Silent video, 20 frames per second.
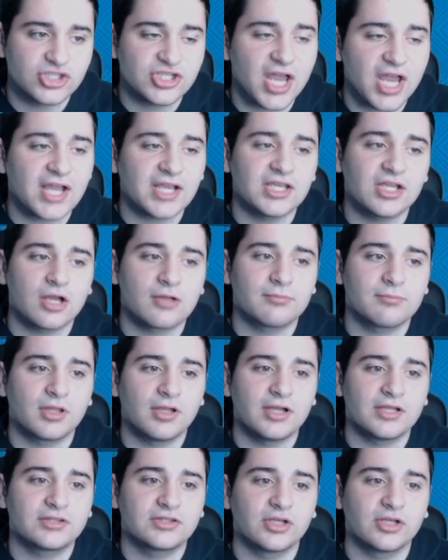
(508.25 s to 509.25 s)
Jack
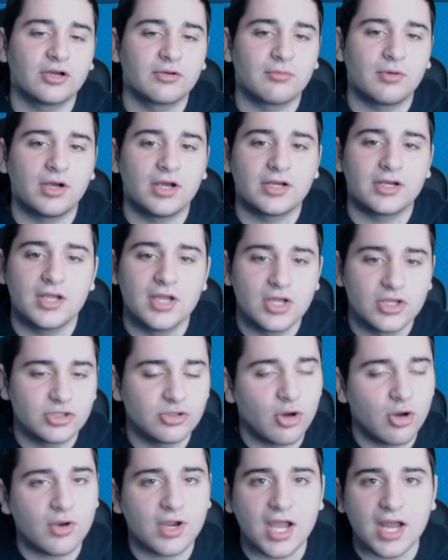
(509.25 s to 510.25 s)
Youngblood, 3rd one.
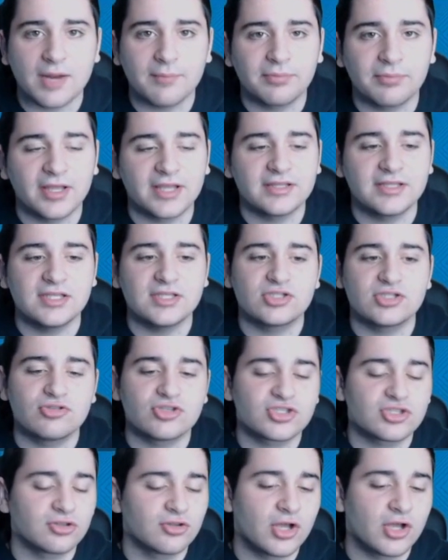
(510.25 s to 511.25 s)
You don't got to play these.
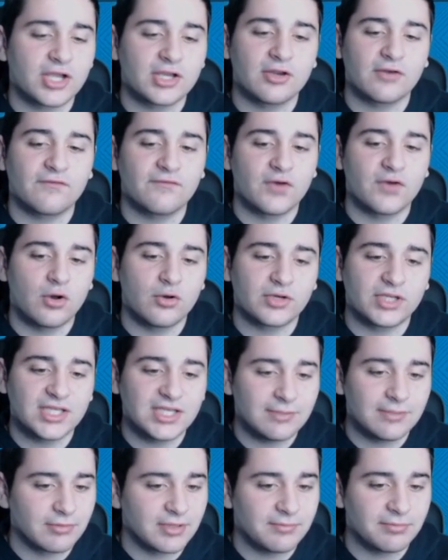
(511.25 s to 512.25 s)
You just look at your phone,
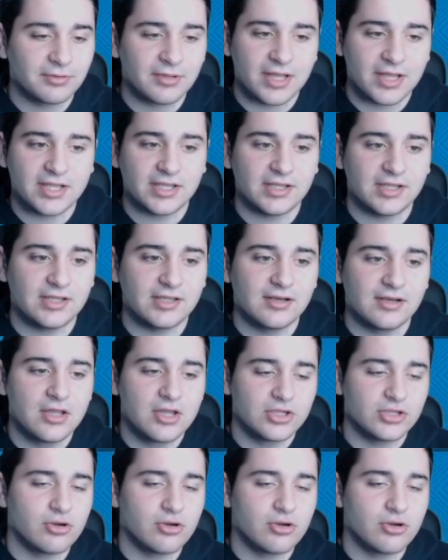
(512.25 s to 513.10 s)
keep replaying it.